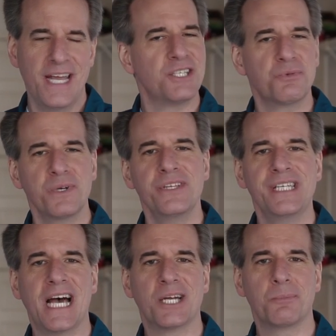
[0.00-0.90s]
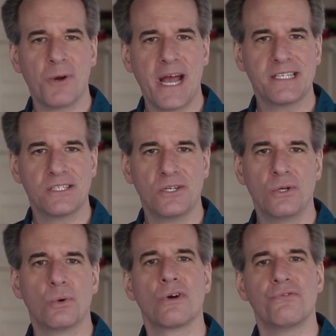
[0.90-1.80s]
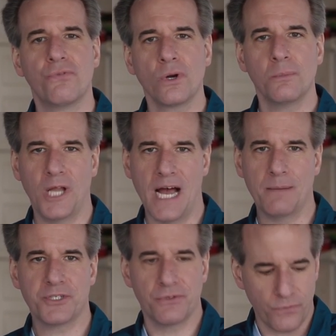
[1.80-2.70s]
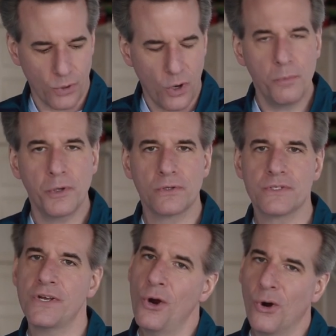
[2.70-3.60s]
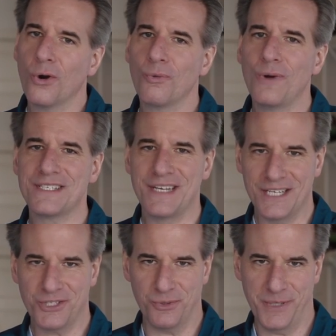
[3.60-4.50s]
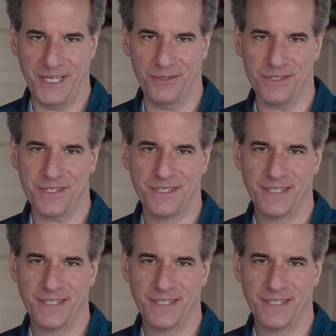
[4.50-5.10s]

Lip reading: It's really not a practical or affordable option for homeowners or residential painters.